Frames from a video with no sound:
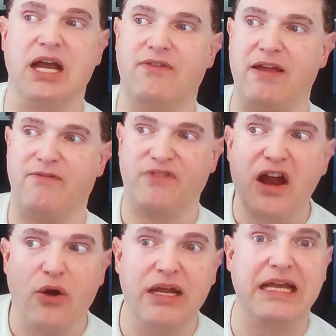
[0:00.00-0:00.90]
of a
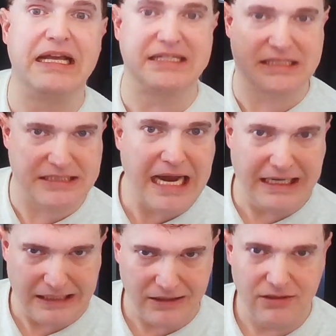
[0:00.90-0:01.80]
very
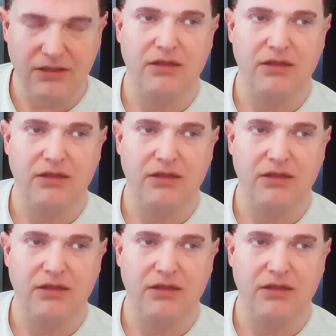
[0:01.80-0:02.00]
exciting,